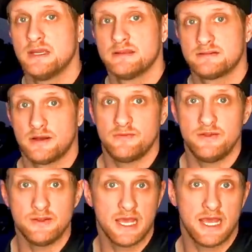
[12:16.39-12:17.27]
So if
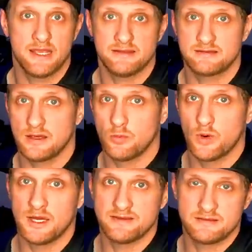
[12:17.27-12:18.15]
you guys
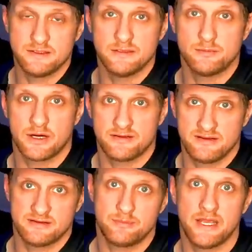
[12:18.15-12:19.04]
want to
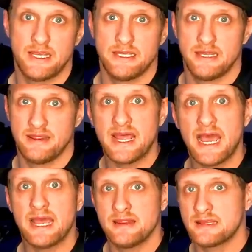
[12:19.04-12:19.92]
participate in
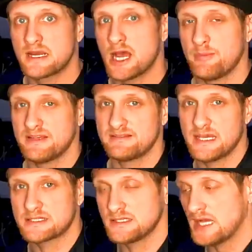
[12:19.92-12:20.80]
that, in the comment
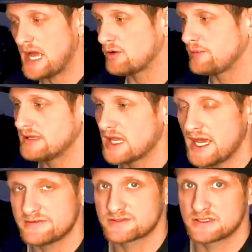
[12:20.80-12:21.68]
section, I will be
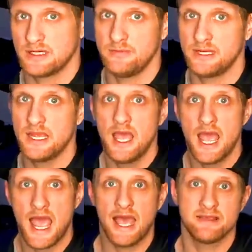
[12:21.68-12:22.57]
live streaming,
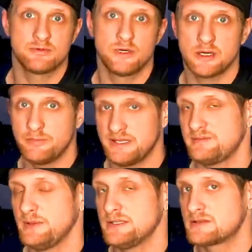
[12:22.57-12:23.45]
as will
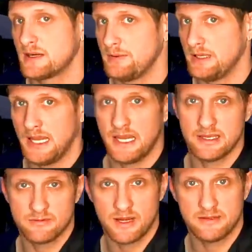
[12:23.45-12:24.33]
Bits Be Trippin'
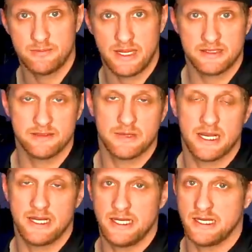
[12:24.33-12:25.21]
and Red Panda
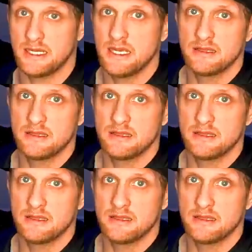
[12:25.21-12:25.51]
Mining.